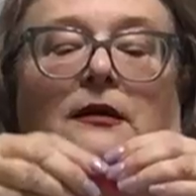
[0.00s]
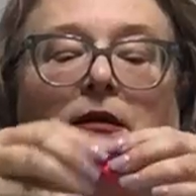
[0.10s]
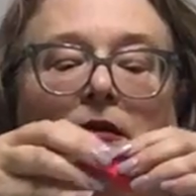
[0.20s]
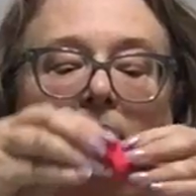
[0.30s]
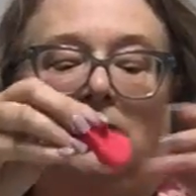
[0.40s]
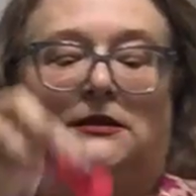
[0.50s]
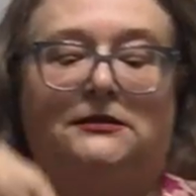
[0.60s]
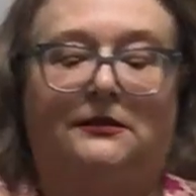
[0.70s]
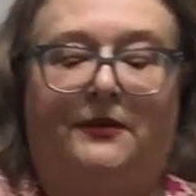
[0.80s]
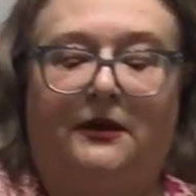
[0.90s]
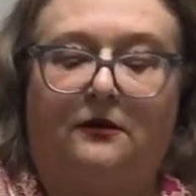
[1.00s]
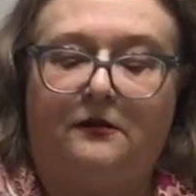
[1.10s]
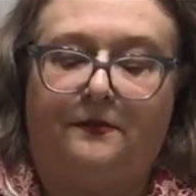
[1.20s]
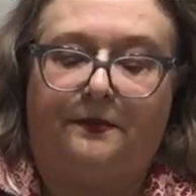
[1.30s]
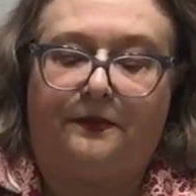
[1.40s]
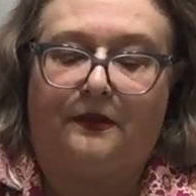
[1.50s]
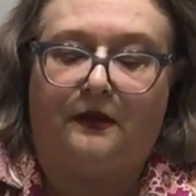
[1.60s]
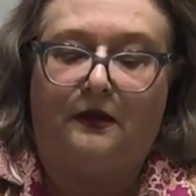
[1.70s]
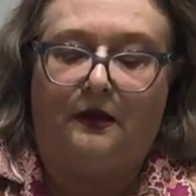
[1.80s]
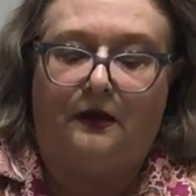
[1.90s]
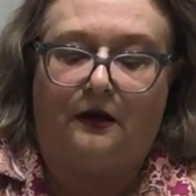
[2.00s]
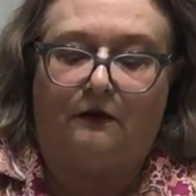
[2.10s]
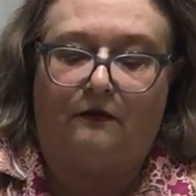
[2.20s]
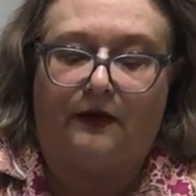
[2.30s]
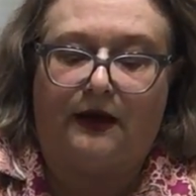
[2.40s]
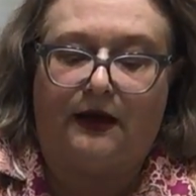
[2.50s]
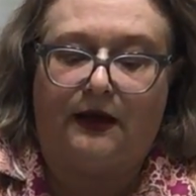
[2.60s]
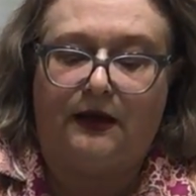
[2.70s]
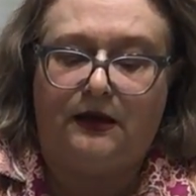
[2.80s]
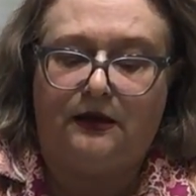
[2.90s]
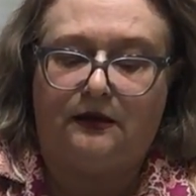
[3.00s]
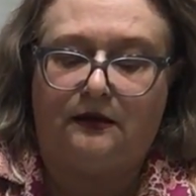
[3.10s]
And that makes the petal. A red.